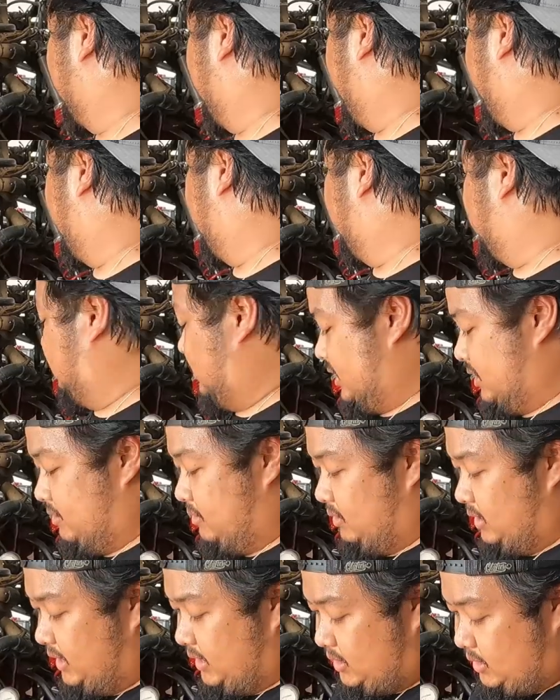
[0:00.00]
that.
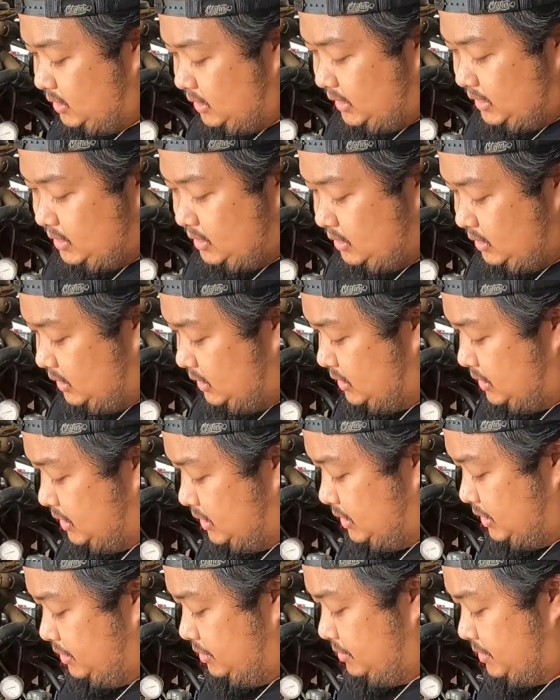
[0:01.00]
So let's
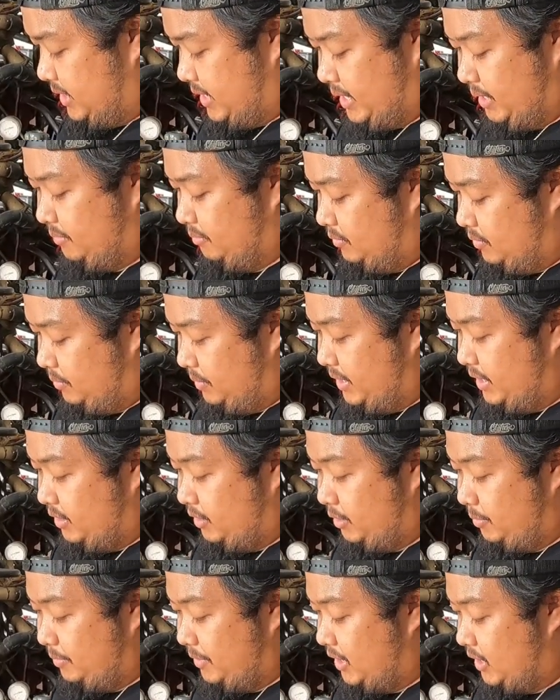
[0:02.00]
continue that.
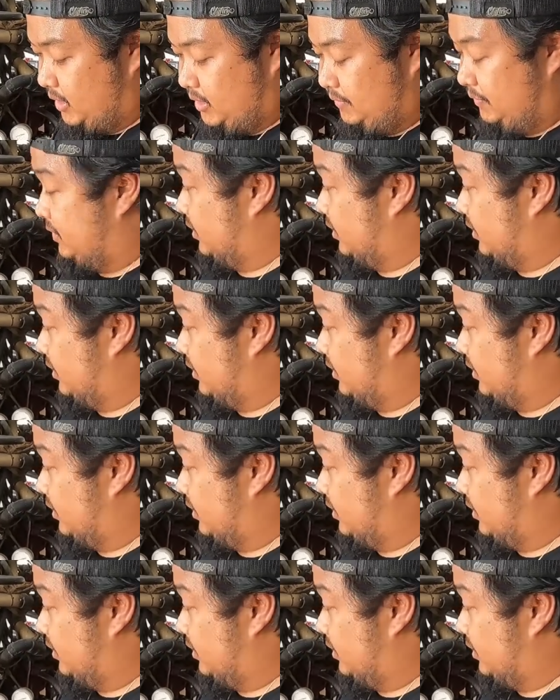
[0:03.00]
$300